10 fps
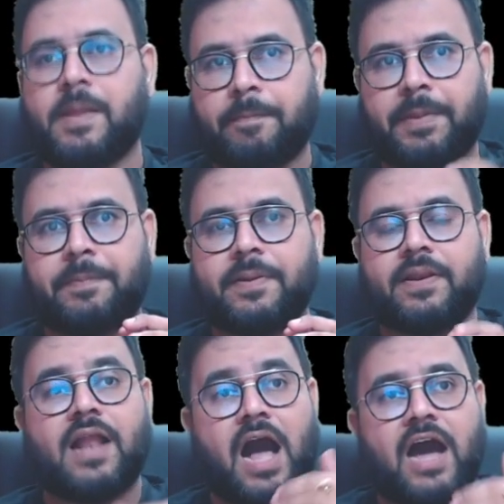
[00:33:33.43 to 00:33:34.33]

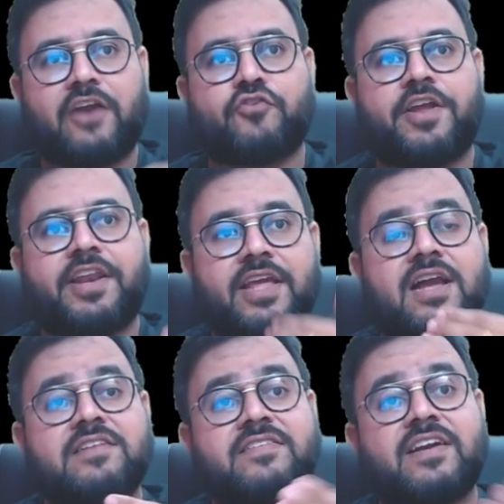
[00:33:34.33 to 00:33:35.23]
People are joining
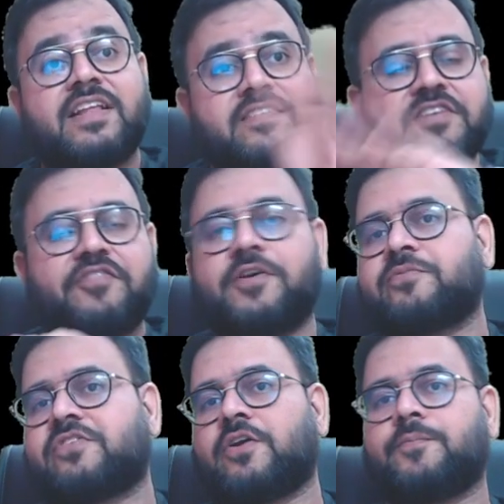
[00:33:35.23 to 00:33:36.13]
consultancy
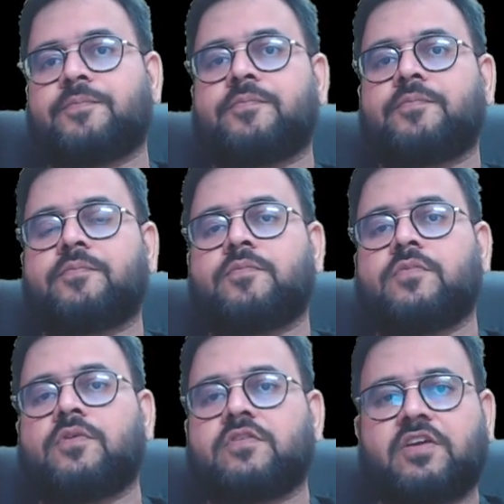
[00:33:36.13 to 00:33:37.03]
firms now.
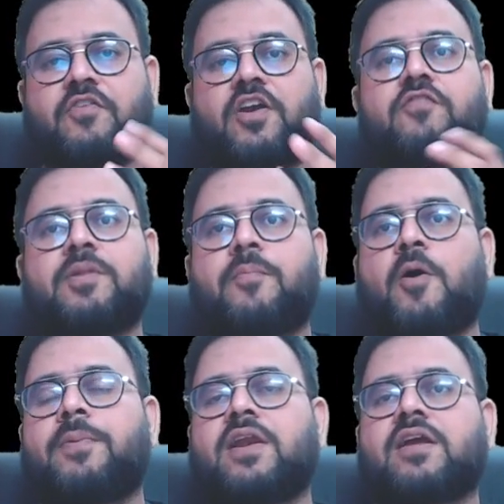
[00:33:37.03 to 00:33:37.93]
Sir, one of the
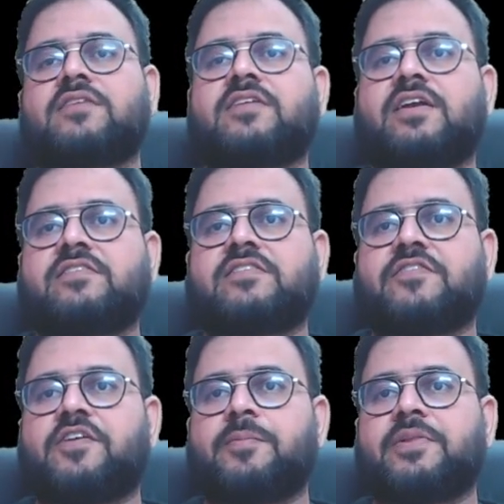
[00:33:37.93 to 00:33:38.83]
popular consultancy
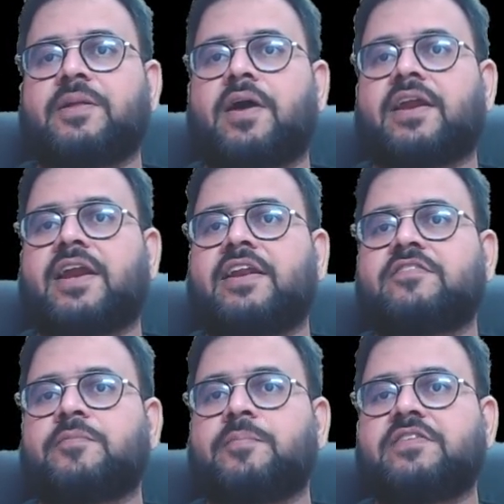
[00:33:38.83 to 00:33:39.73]
firm in the market
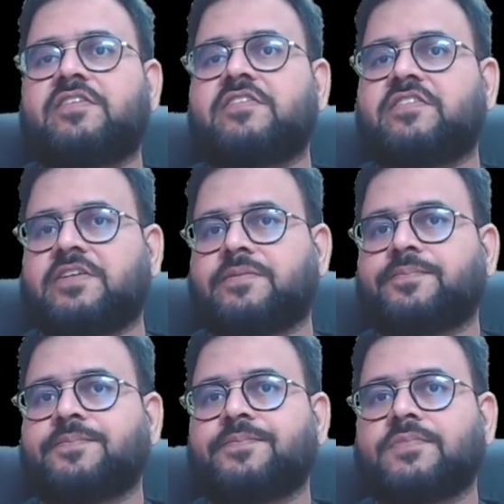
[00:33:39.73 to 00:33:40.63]
is BCG.
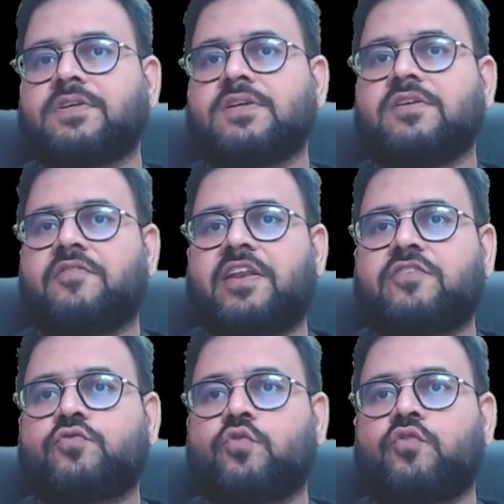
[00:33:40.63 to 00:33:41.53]
Very
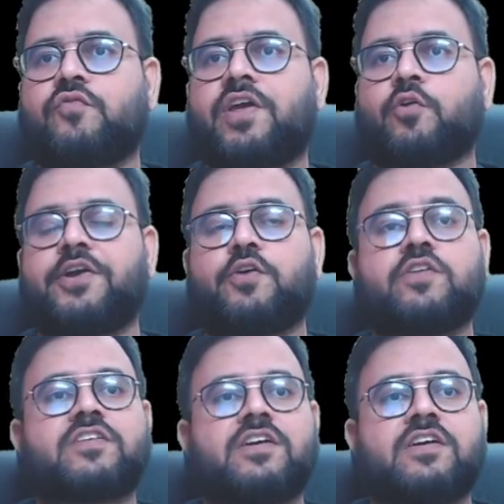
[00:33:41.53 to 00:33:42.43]
soon we are going to
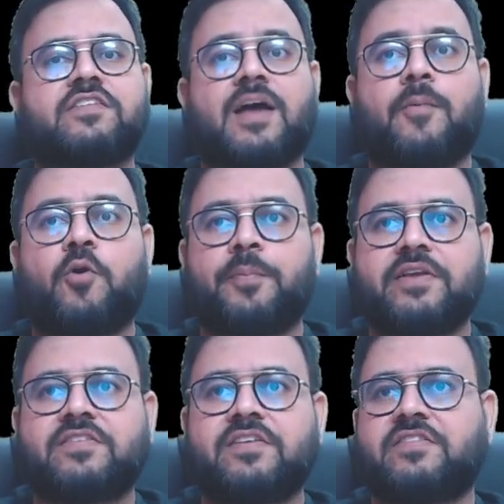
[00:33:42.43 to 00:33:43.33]
discuss about
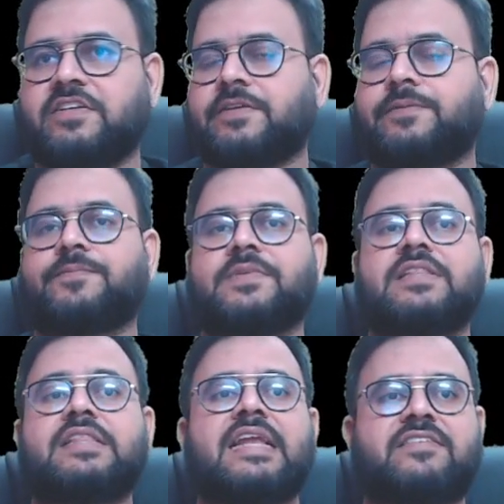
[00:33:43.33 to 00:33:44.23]
BCG,
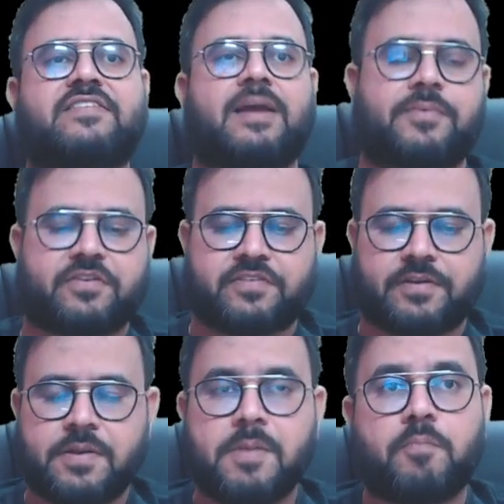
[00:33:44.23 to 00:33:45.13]
the next chapter, sir.
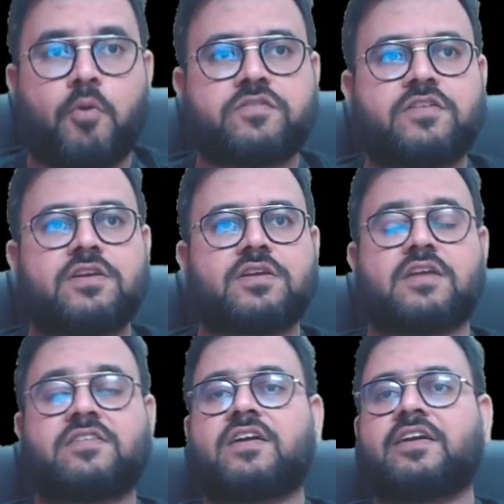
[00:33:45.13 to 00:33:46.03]
Boston
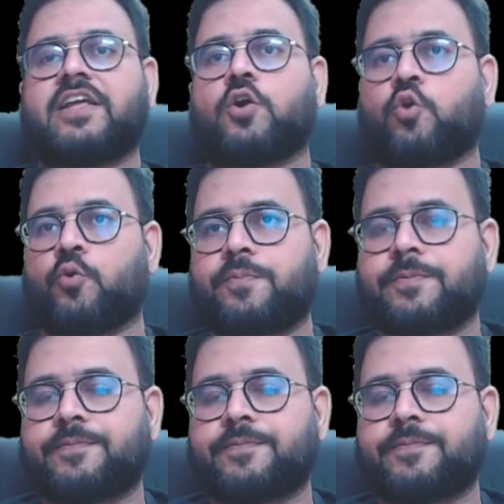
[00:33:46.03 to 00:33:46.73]
Consulting Group.